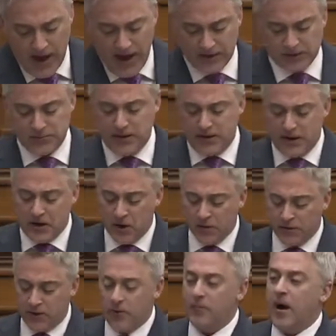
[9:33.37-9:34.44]
As many know,
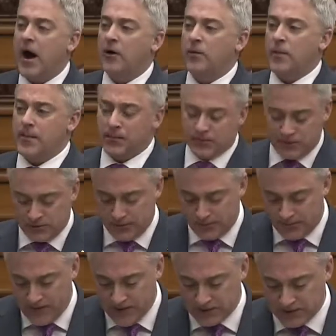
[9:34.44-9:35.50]
the Elmira Maple
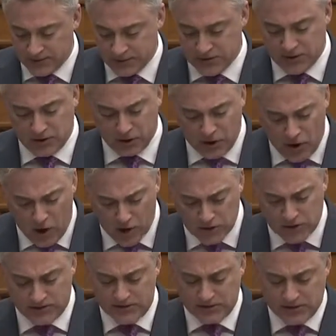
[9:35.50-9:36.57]
Syrup Festival is the
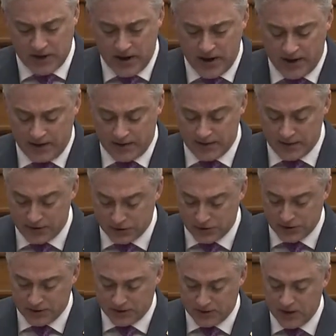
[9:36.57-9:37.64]
largest of its kind, and this
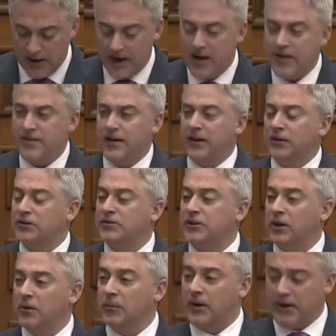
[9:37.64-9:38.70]
year they are
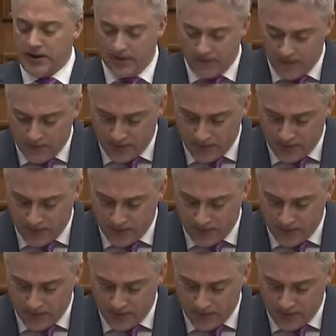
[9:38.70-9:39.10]
celebrating